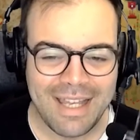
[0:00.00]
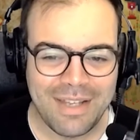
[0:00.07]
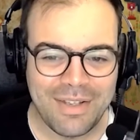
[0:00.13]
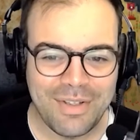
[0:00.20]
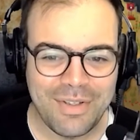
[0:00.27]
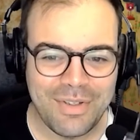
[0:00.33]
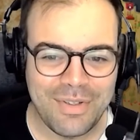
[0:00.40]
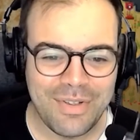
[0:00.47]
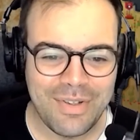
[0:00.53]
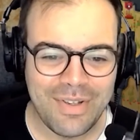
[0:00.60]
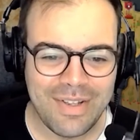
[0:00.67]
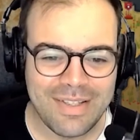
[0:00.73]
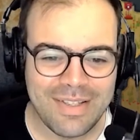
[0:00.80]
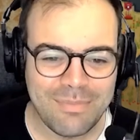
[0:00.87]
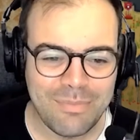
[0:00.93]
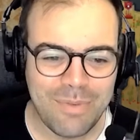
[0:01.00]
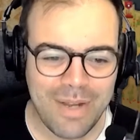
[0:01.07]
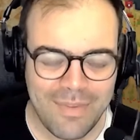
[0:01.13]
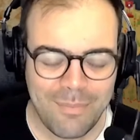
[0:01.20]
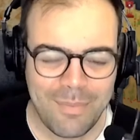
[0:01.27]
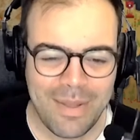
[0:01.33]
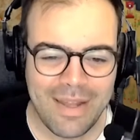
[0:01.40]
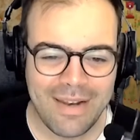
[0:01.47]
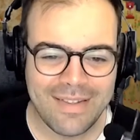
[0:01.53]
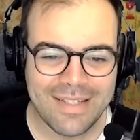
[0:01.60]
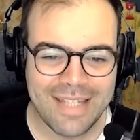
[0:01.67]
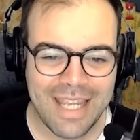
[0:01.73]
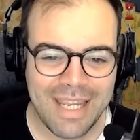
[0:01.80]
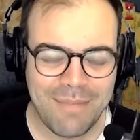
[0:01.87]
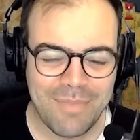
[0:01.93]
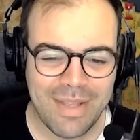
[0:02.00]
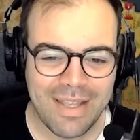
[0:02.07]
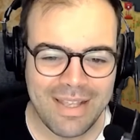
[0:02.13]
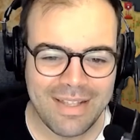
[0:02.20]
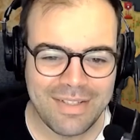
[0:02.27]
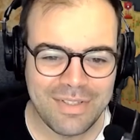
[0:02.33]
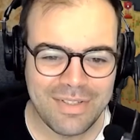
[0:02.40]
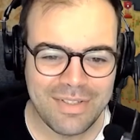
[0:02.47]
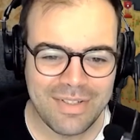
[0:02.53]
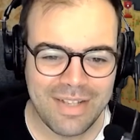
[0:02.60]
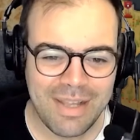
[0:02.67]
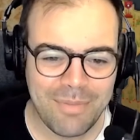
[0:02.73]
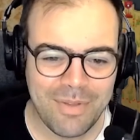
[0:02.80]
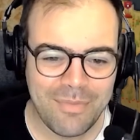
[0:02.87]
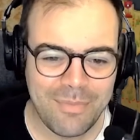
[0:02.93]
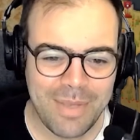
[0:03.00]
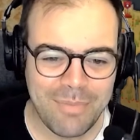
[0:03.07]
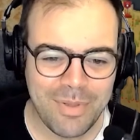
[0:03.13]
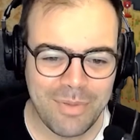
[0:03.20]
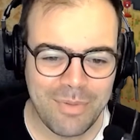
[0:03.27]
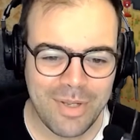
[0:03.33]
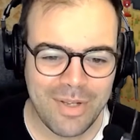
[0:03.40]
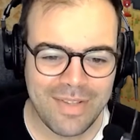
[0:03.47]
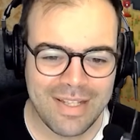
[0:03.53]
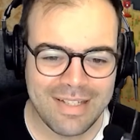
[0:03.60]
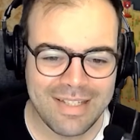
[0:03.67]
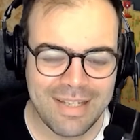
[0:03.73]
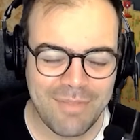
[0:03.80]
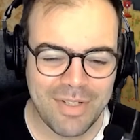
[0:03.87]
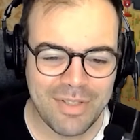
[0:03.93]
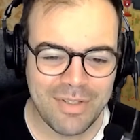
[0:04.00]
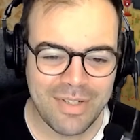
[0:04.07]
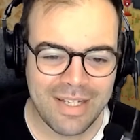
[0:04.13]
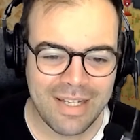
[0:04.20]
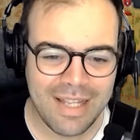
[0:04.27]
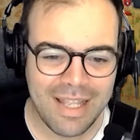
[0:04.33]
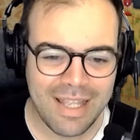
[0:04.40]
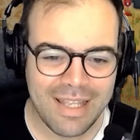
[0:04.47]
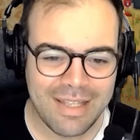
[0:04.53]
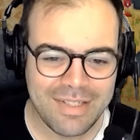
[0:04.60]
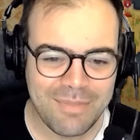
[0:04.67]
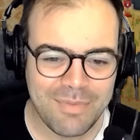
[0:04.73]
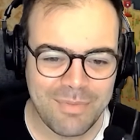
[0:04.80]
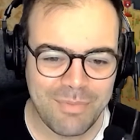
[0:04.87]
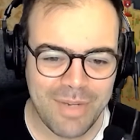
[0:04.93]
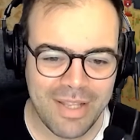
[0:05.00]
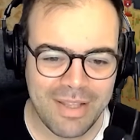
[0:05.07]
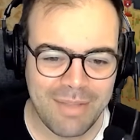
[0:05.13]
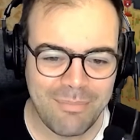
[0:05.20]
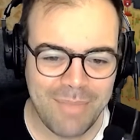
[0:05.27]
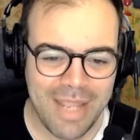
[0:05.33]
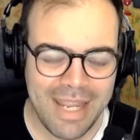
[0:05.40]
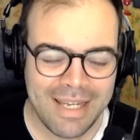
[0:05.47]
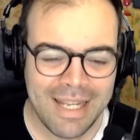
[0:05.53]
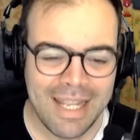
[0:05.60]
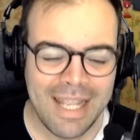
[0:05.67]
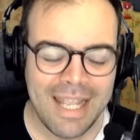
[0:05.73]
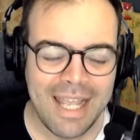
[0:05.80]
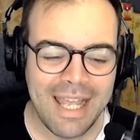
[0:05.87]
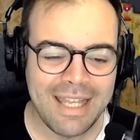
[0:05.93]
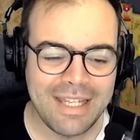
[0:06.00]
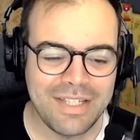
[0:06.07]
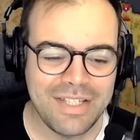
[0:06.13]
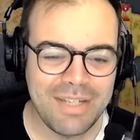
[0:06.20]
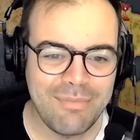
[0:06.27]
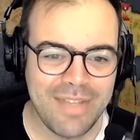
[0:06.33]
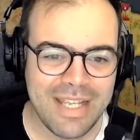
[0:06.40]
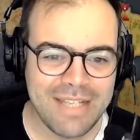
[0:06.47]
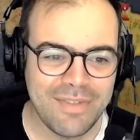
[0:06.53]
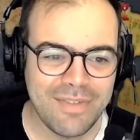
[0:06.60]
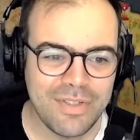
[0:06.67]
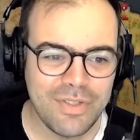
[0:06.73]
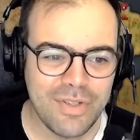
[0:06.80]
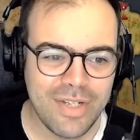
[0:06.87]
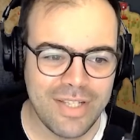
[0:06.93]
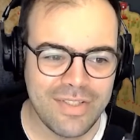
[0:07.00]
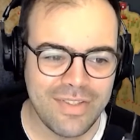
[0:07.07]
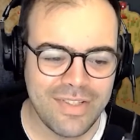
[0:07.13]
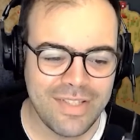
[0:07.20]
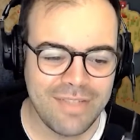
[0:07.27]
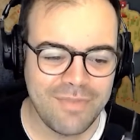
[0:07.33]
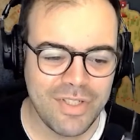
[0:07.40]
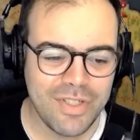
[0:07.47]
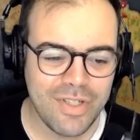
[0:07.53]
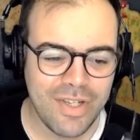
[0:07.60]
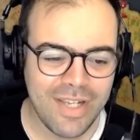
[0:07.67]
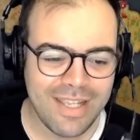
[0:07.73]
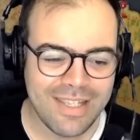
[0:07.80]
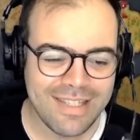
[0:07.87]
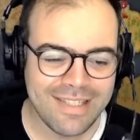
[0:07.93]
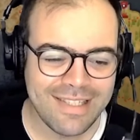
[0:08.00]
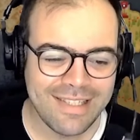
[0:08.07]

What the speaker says: who is one of the part of the team. A couple of people who work on that team, including Jim's brother, Ben. Jim, thanks for joining us on the Sifter Showcase.